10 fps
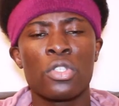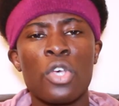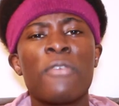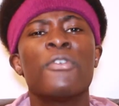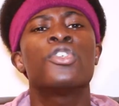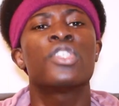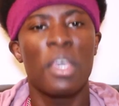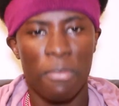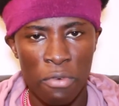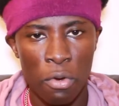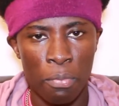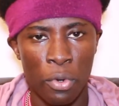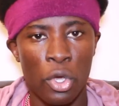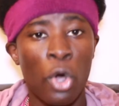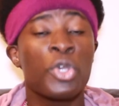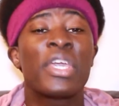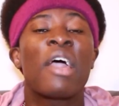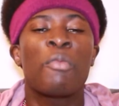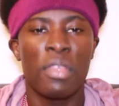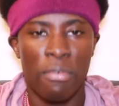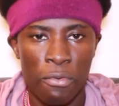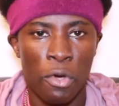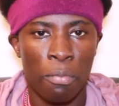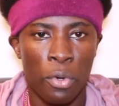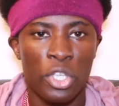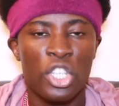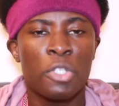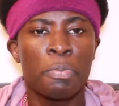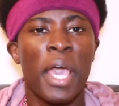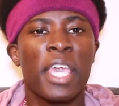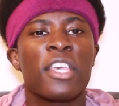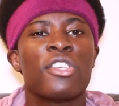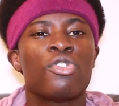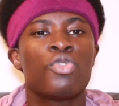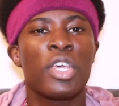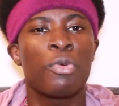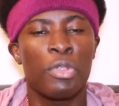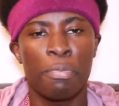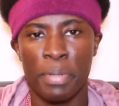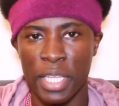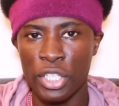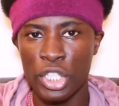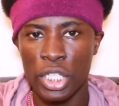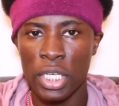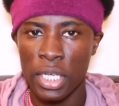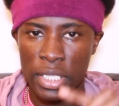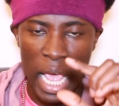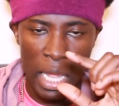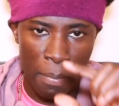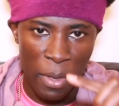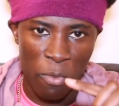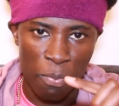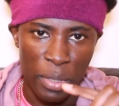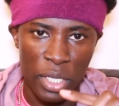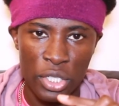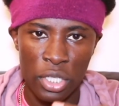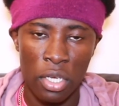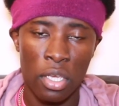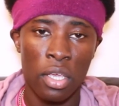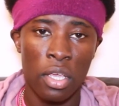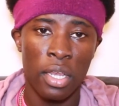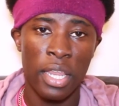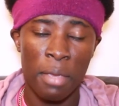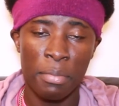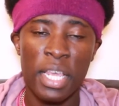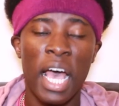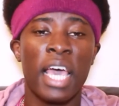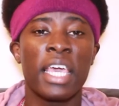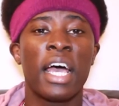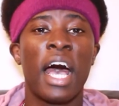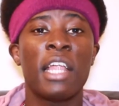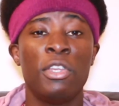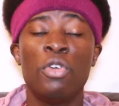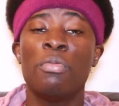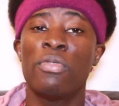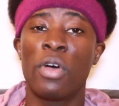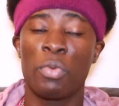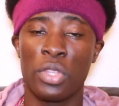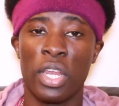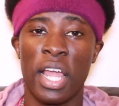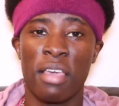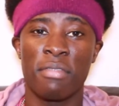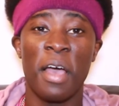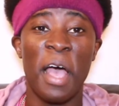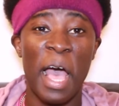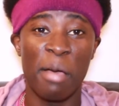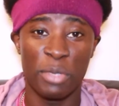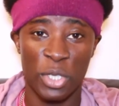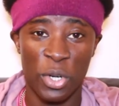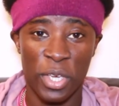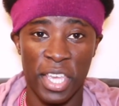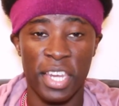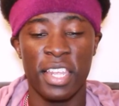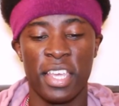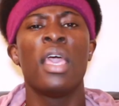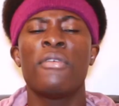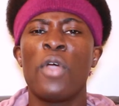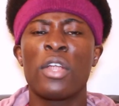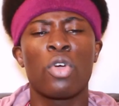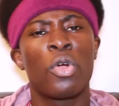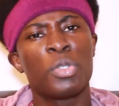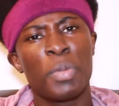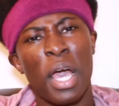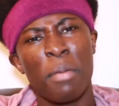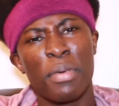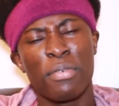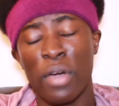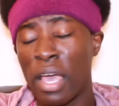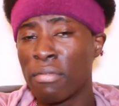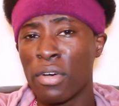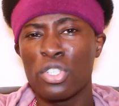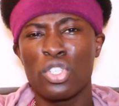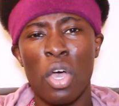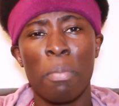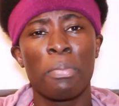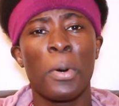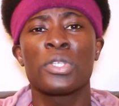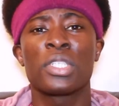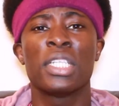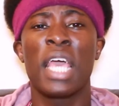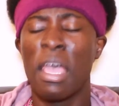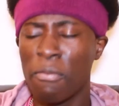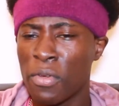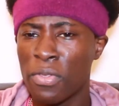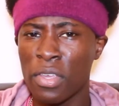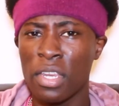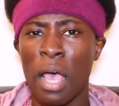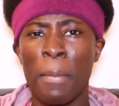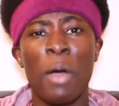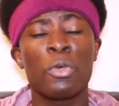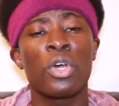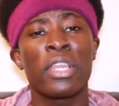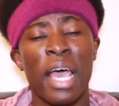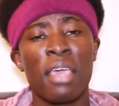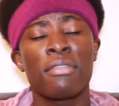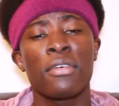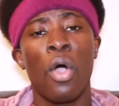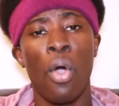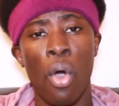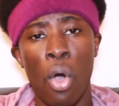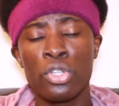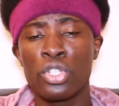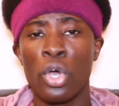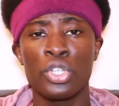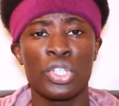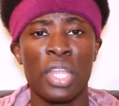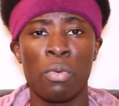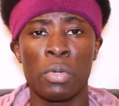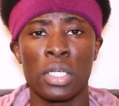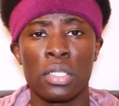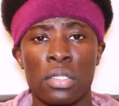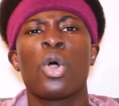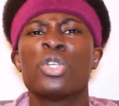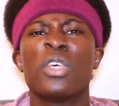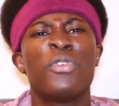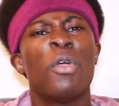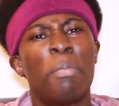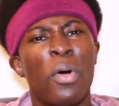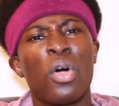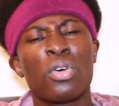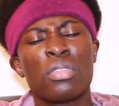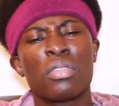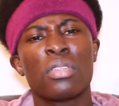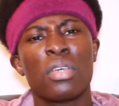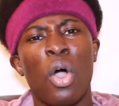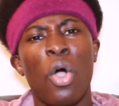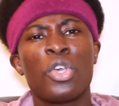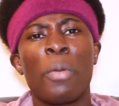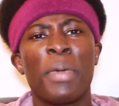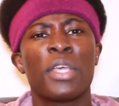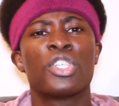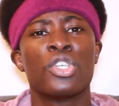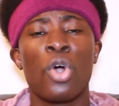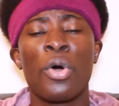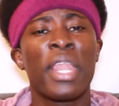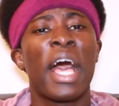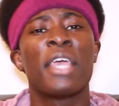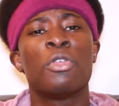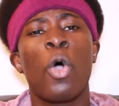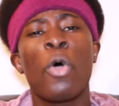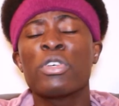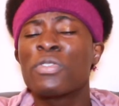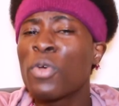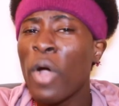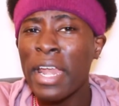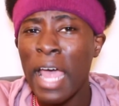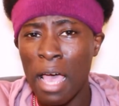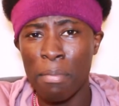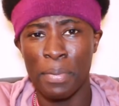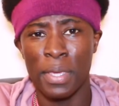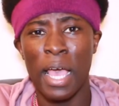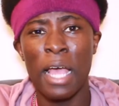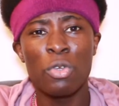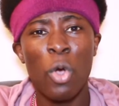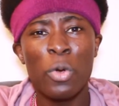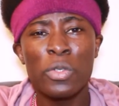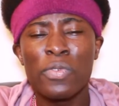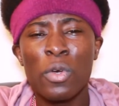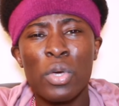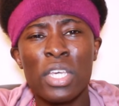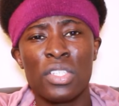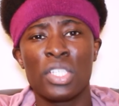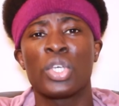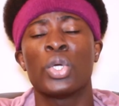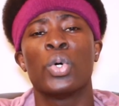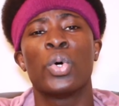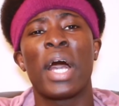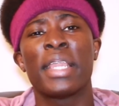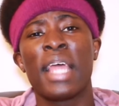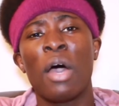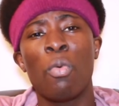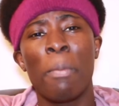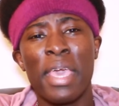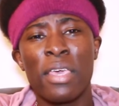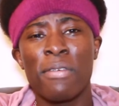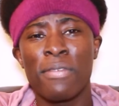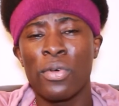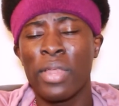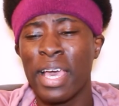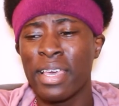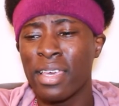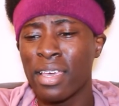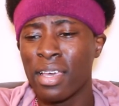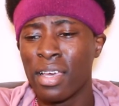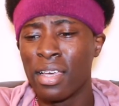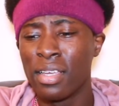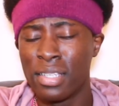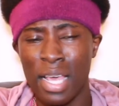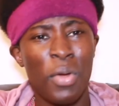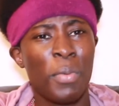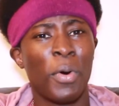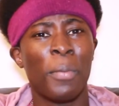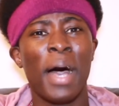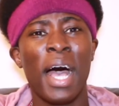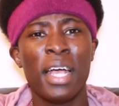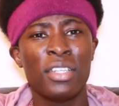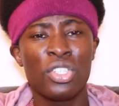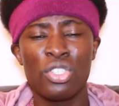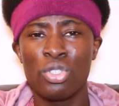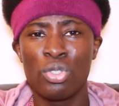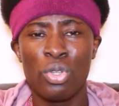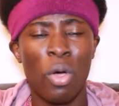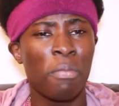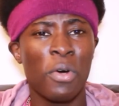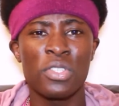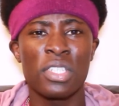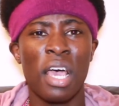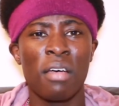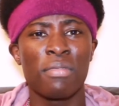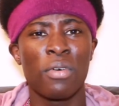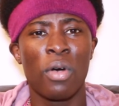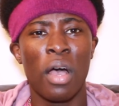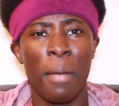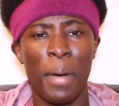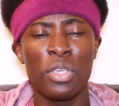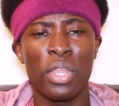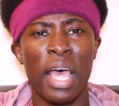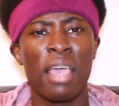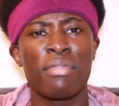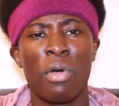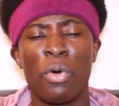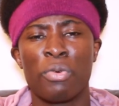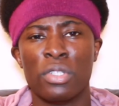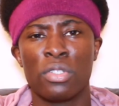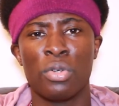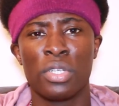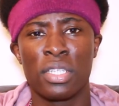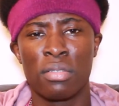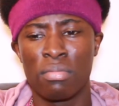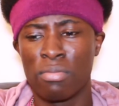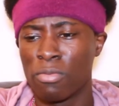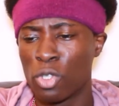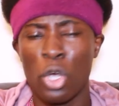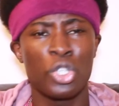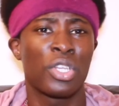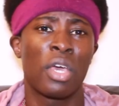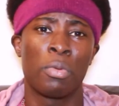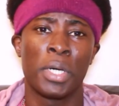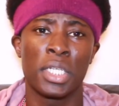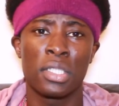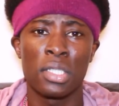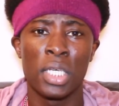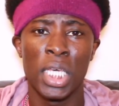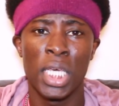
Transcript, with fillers: So if you see a fat boy or you get with a fat boy, just spike his drink with bleach. Tiny bit of bleach, let him die and you move on with your life. I'm joking. If you want to always be happy forever, stop posting everything about your life on social networks. Because if you post all your pictures online, you always feel unhappy and you always feel insecure, and that will make you feel like terrible, man. Just don't post stuff about your life always on social networks.